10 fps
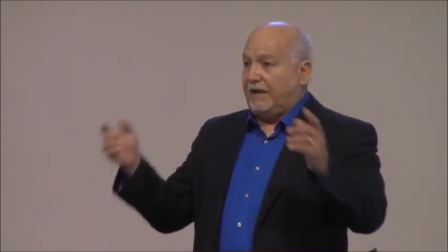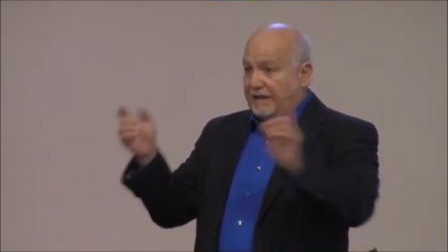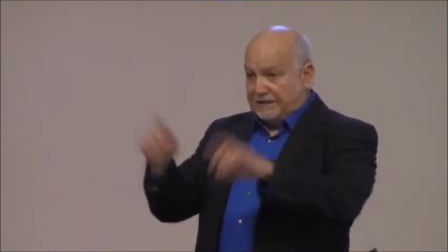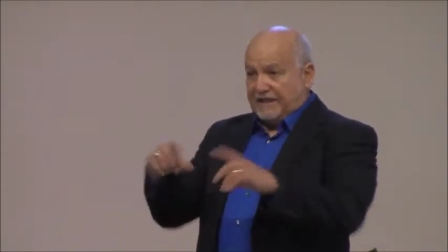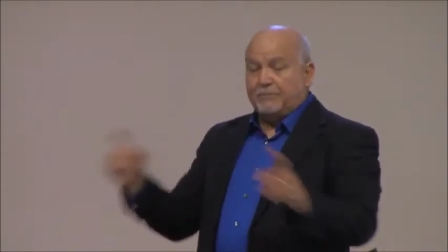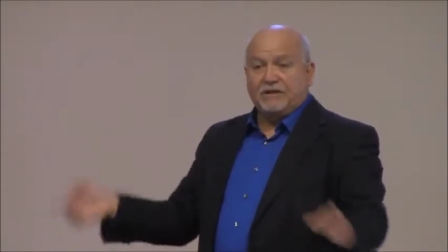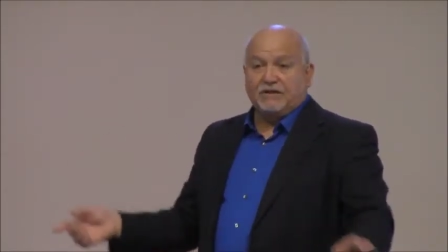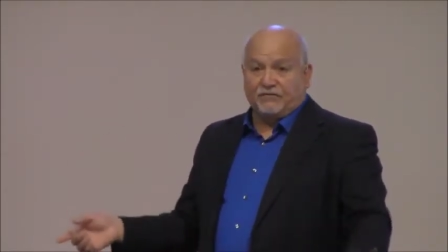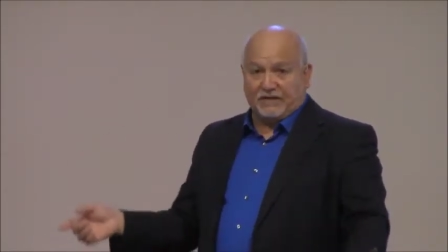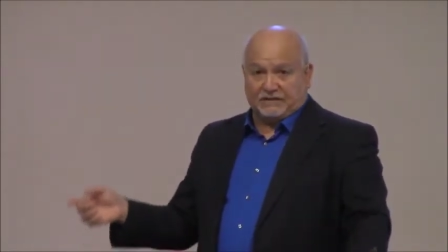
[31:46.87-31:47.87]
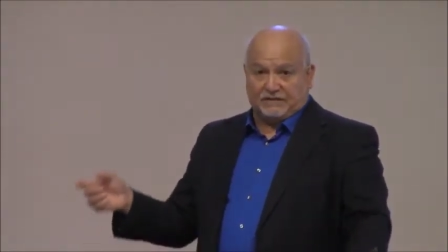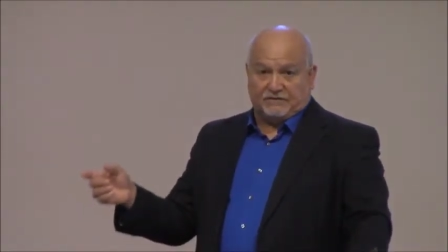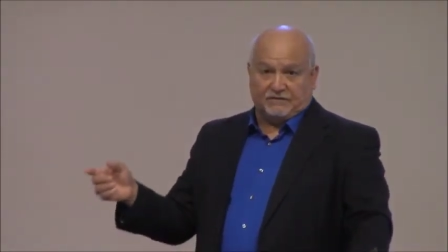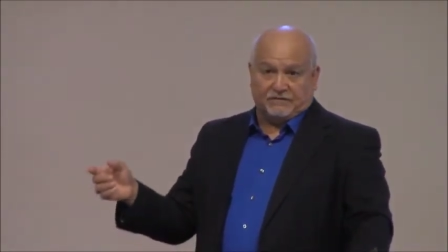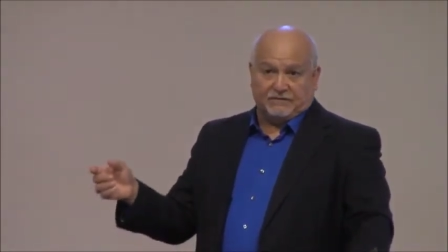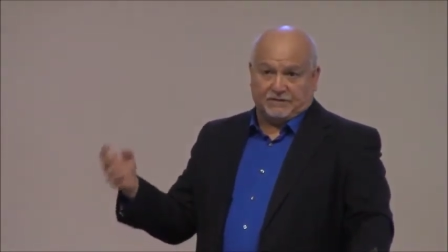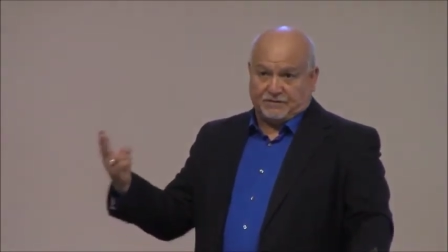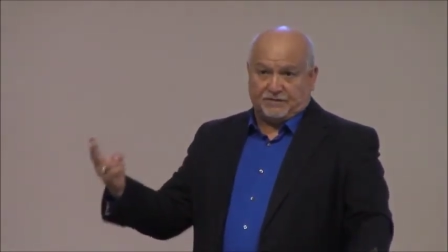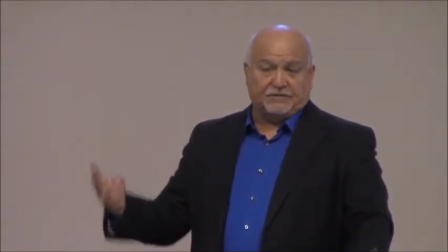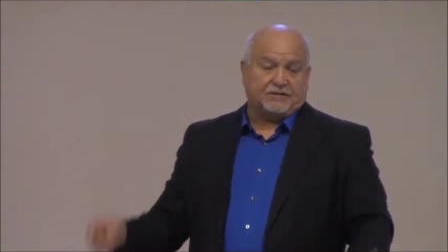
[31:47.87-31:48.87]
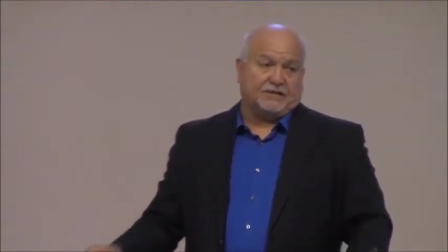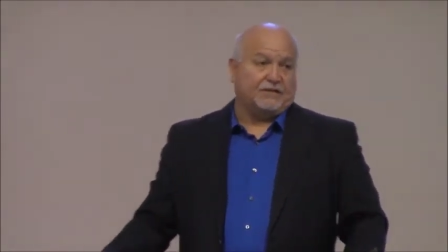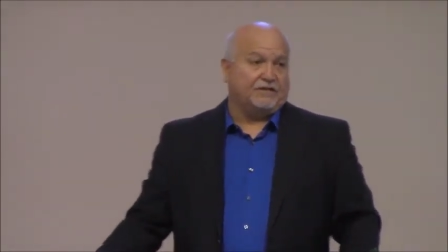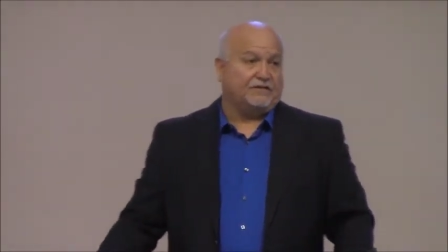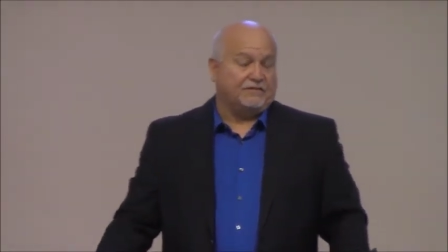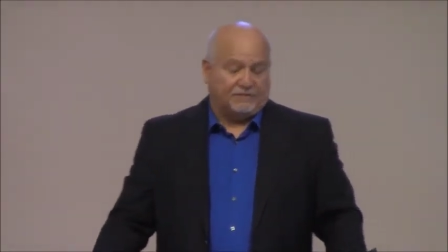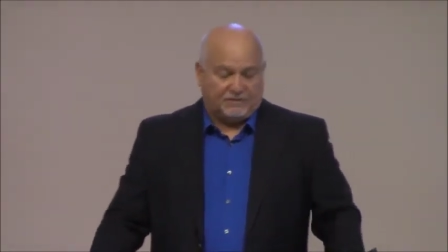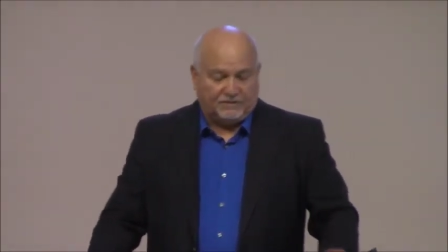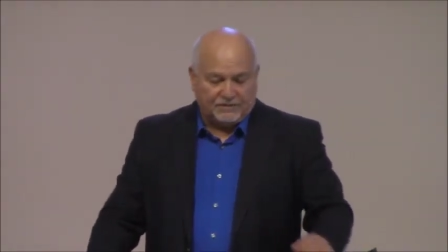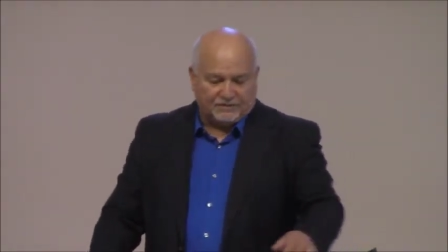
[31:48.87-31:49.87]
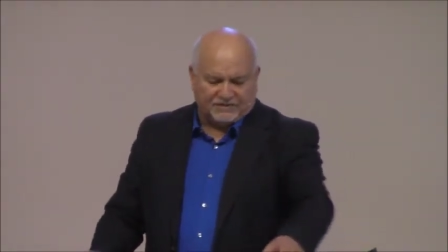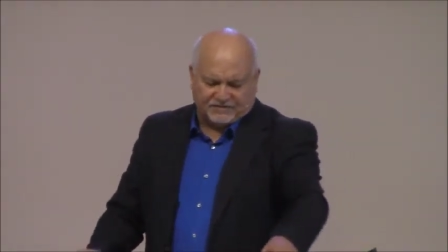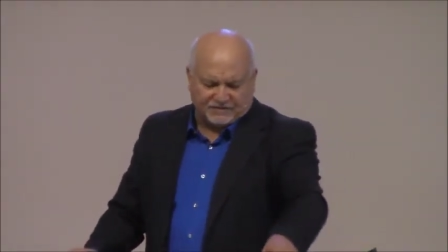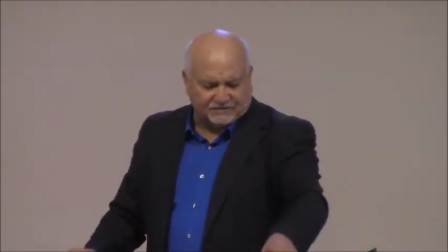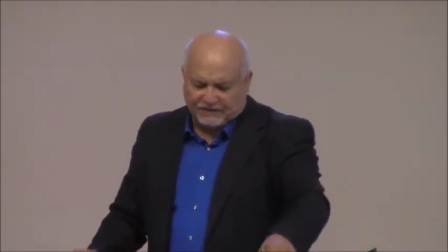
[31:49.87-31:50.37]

And in that being effective, the third thing is look at what it says.